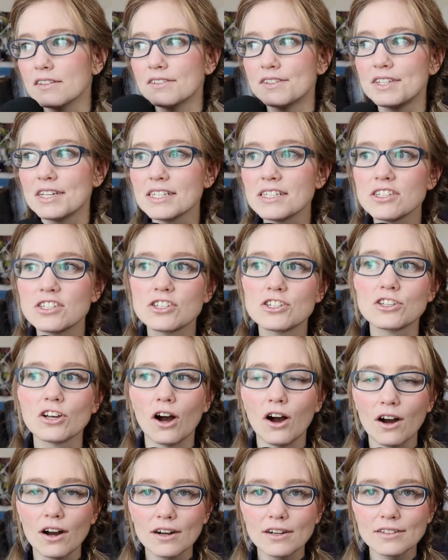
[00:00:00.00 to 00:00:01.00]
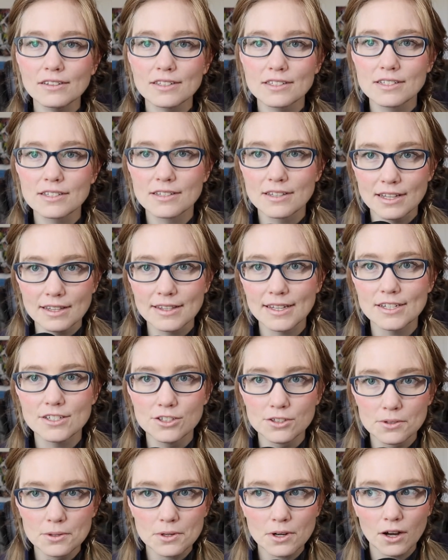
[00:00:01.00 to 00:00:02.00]
This song that they
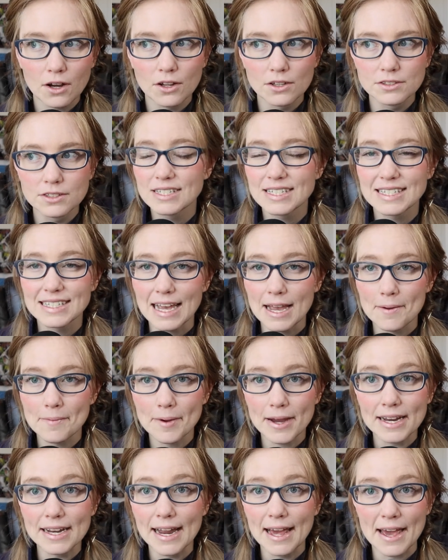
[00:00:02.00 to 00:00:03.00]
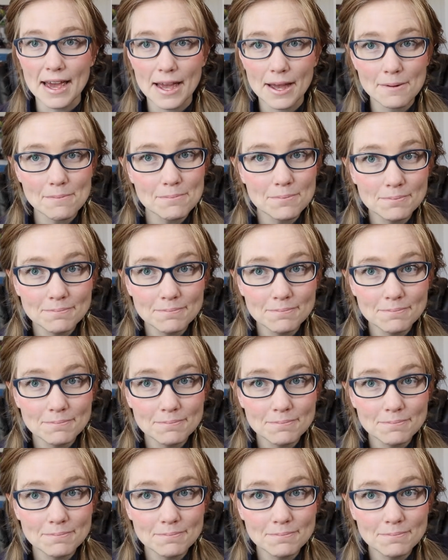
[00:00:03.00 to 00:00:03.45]
do called Say My Name,